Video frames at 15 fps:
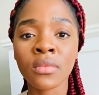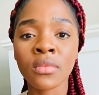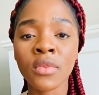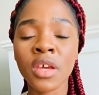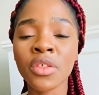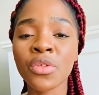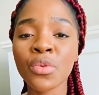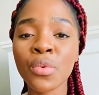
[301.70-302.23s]
A
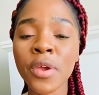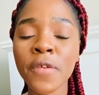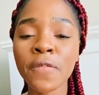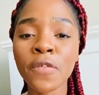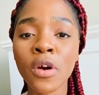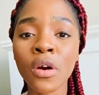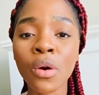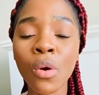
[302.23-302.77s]

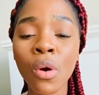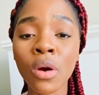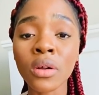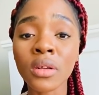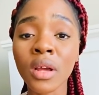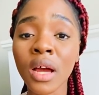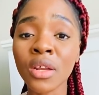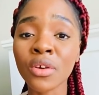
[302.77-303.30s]
three-four cord
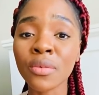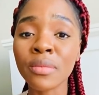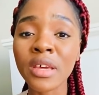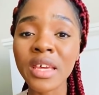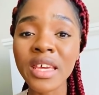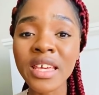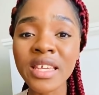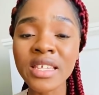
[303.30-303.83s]
cannot be
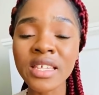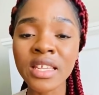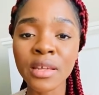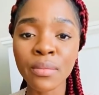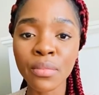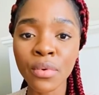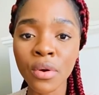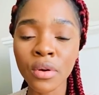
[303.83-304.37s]
easily
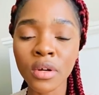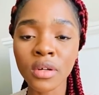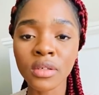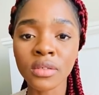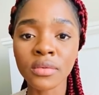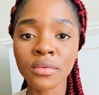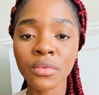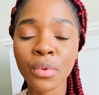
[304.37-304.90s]

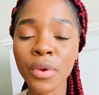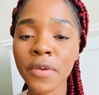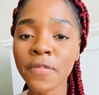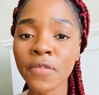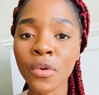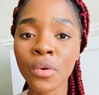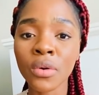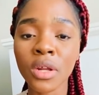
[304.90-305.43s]
broken.
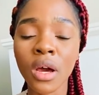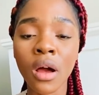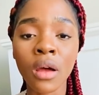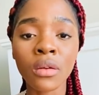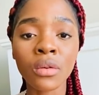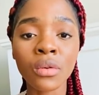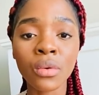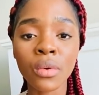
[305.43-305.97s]
Threefold,
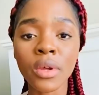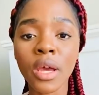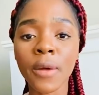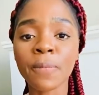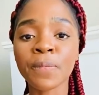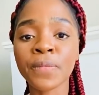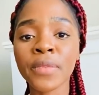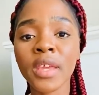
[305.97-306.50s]
hallelujah,
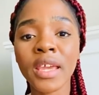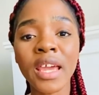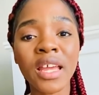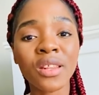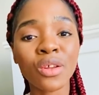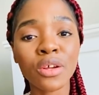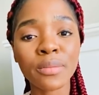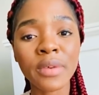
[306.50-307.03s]

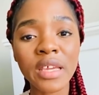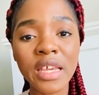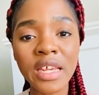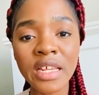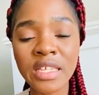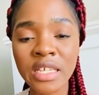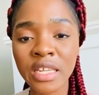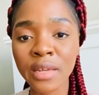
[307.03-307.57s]
cannot be
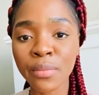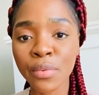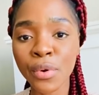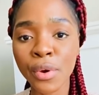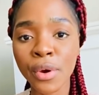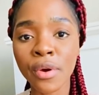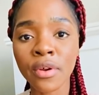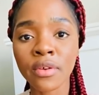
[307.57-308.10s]
easily
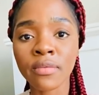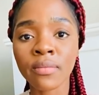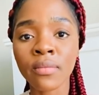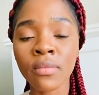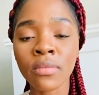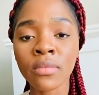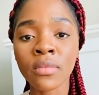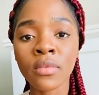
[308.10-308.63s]
broken.
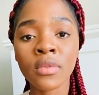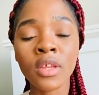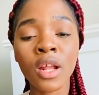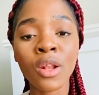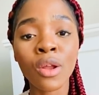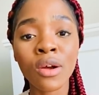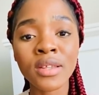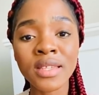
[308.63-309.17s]
The
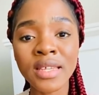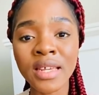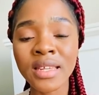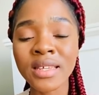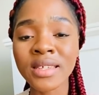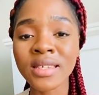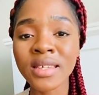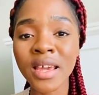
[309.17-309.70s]
Lord said the
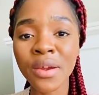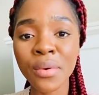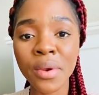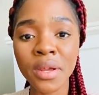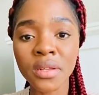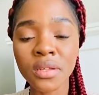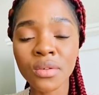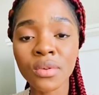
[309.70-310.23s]

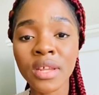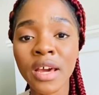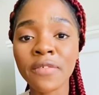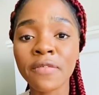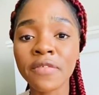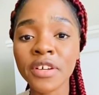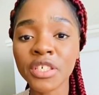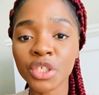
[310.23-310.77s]
secret to that
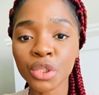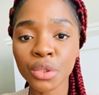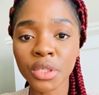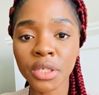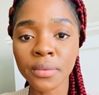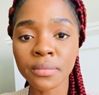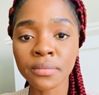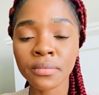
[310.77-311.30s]
victory